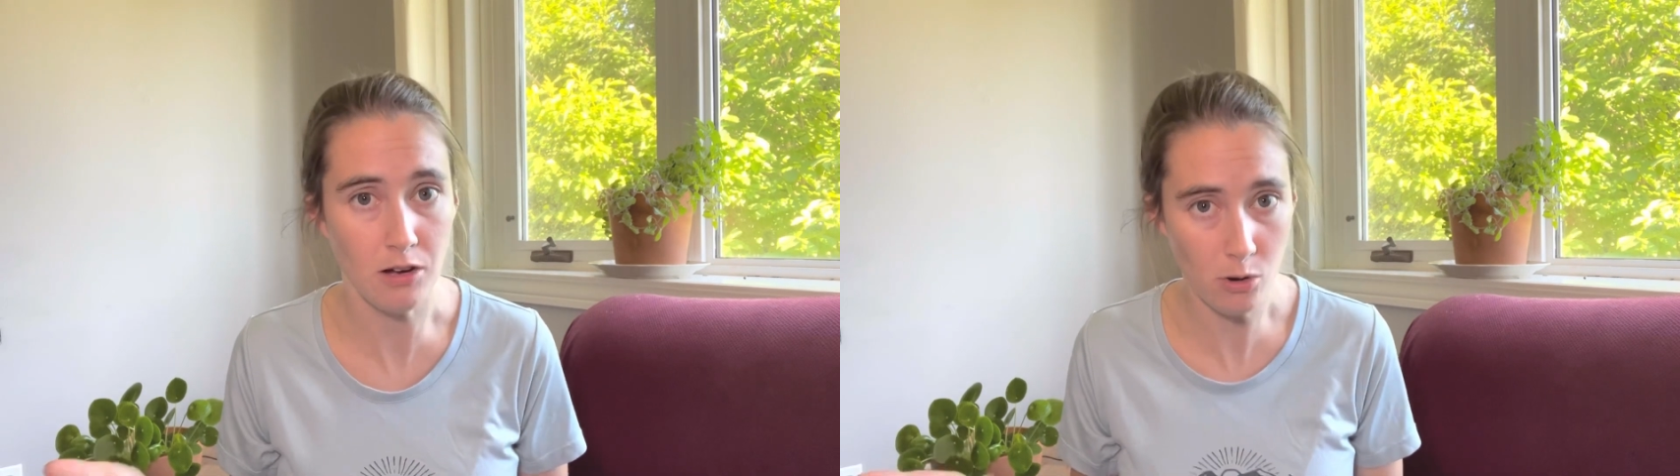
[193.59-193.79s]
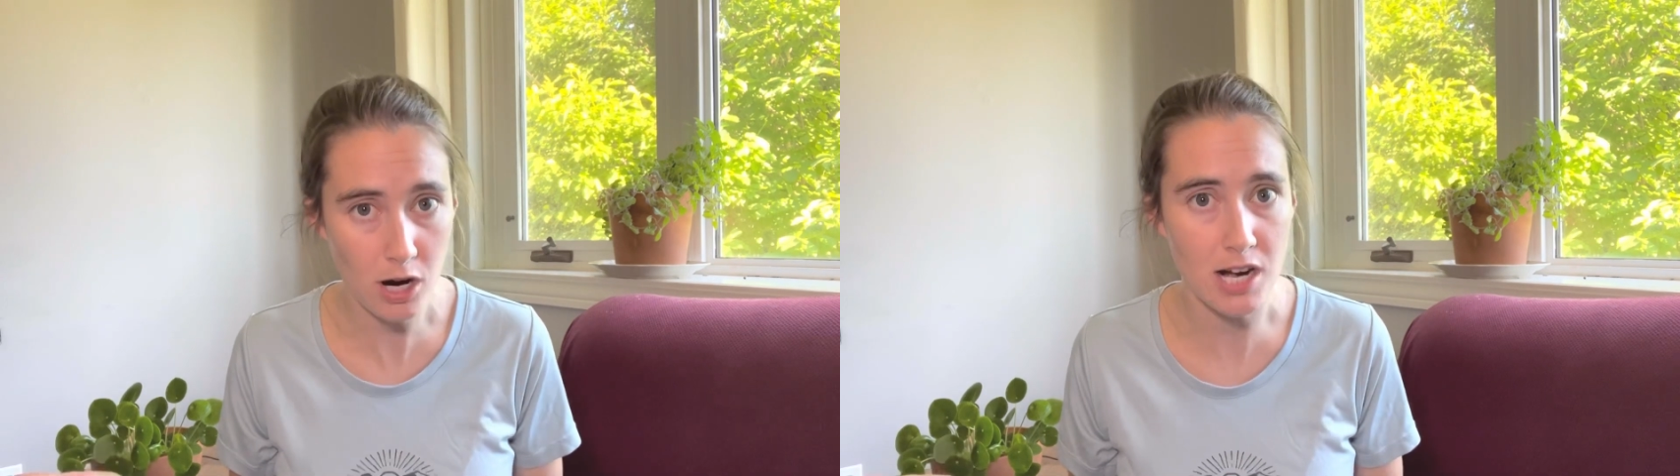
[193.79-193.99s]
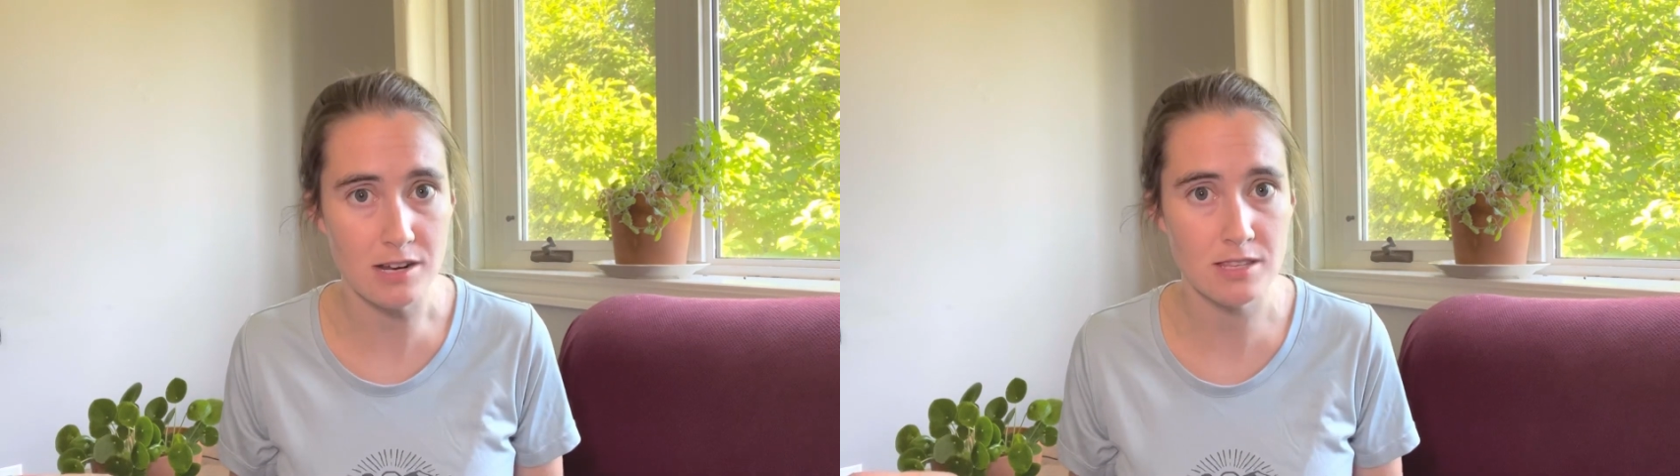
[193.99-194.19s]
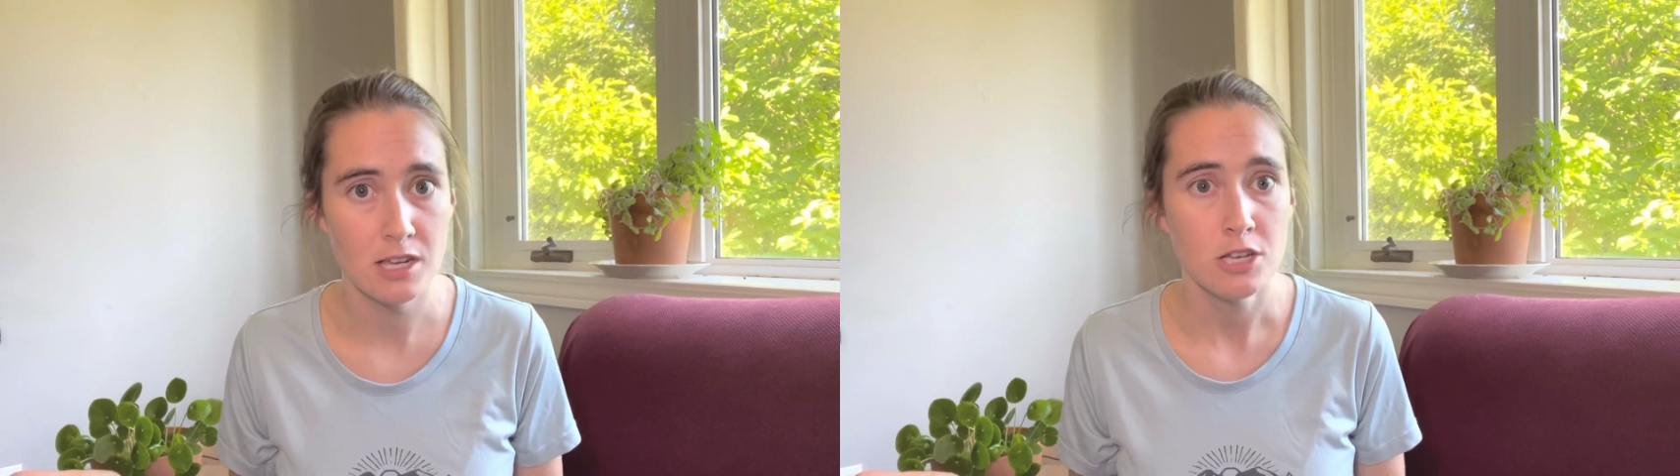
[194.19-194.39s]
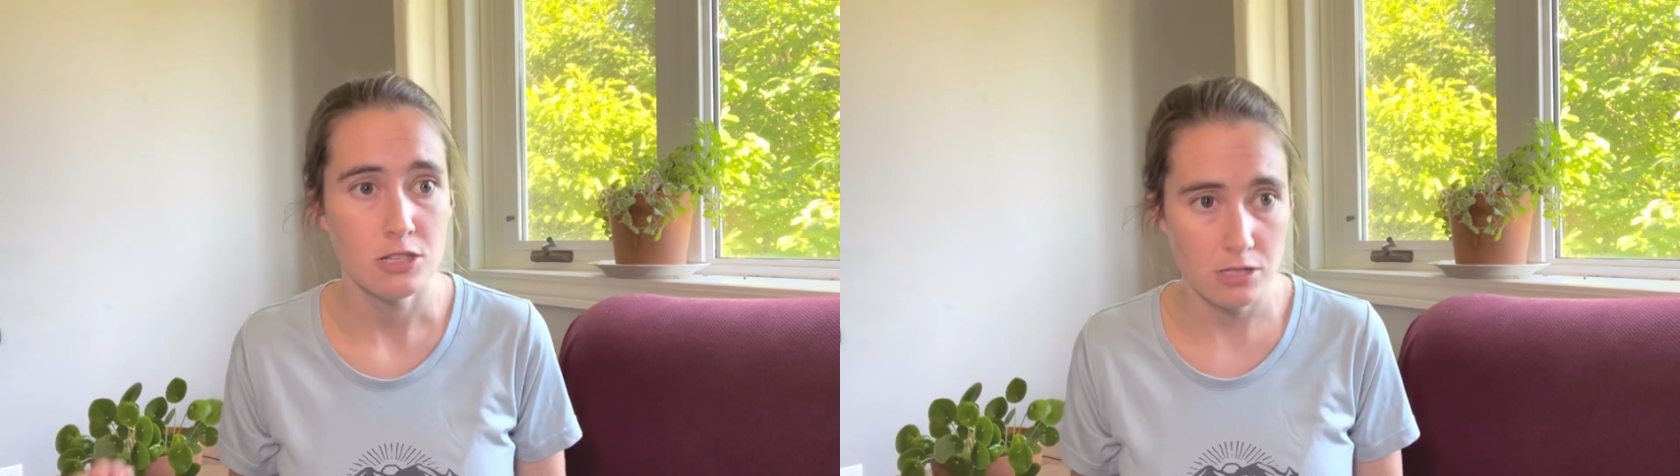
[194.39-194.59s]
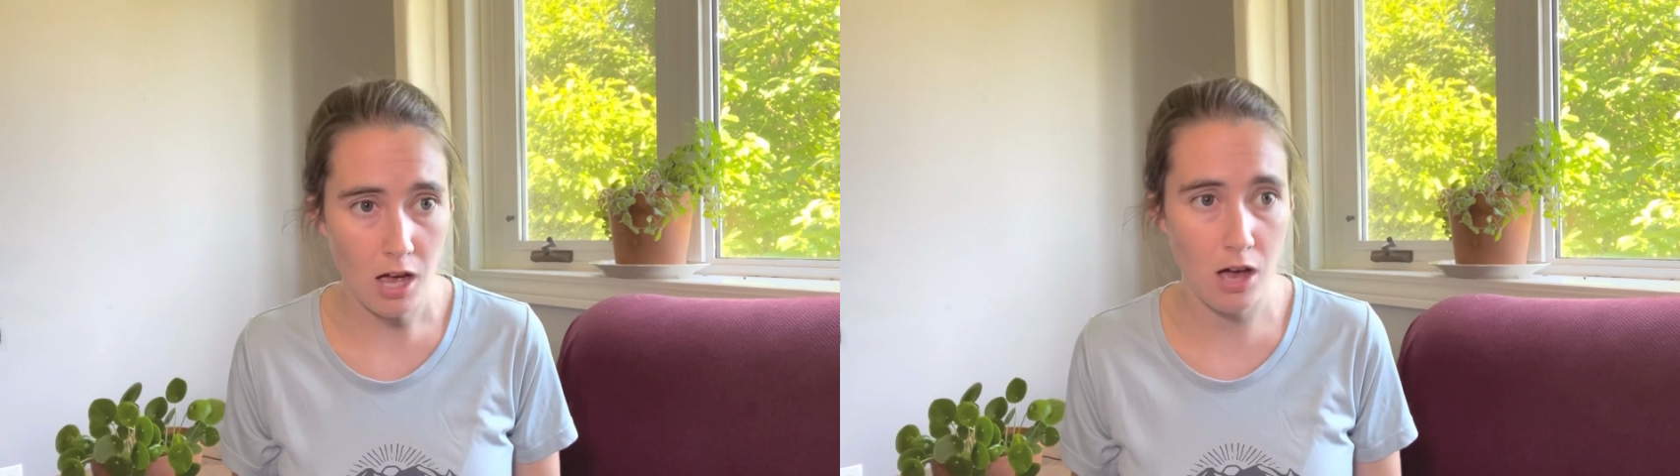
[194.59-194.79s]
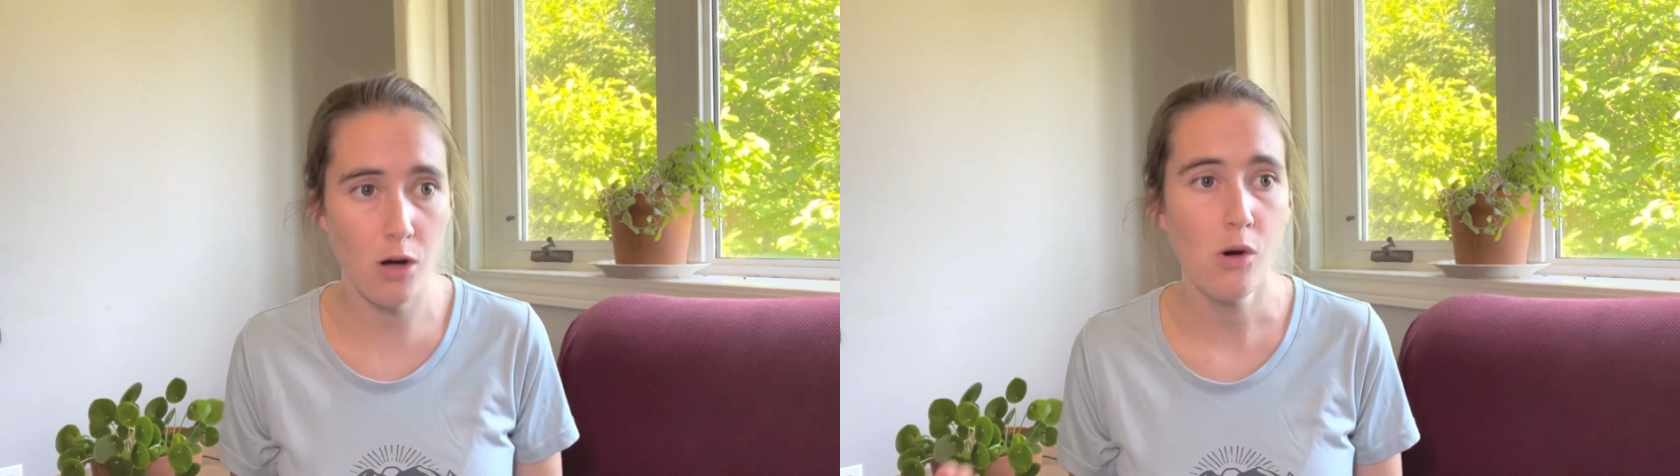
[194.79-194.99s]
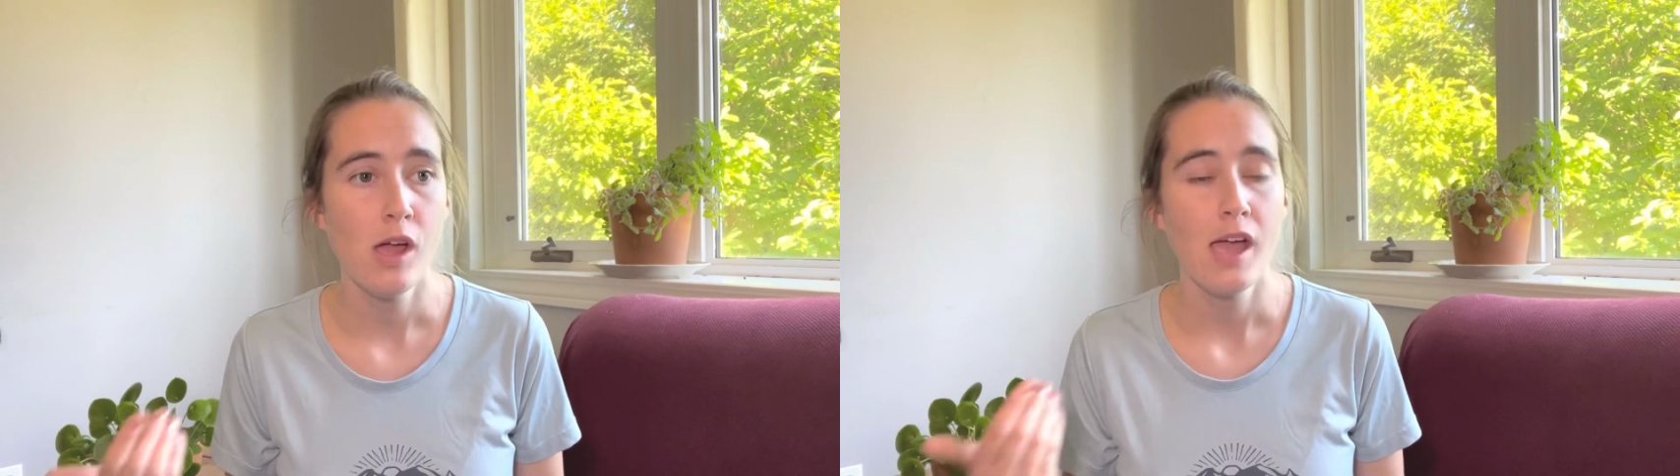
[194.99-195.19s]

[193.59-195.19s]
of course. So